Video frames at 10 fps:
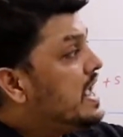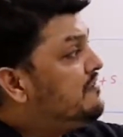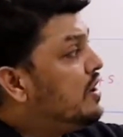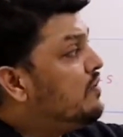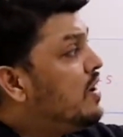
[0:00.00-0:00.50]

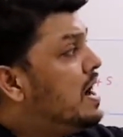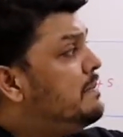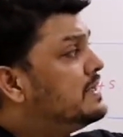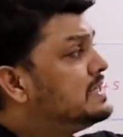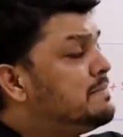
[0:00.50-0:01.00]
If your
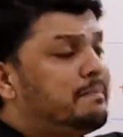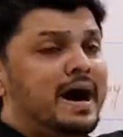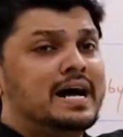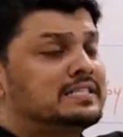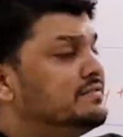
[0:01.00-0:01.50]
verb is in
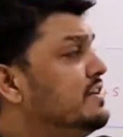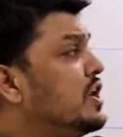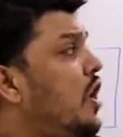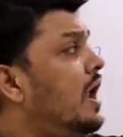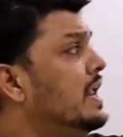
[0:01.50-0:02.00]
past, we
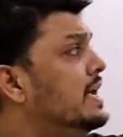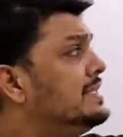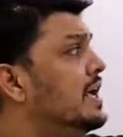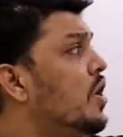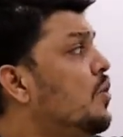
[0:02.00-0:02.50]
call it
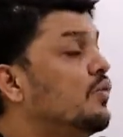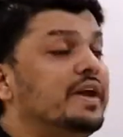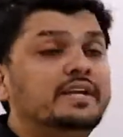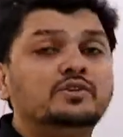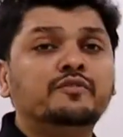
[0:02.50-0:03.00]

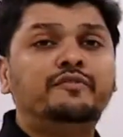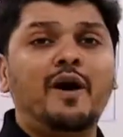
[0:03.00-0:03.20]
V2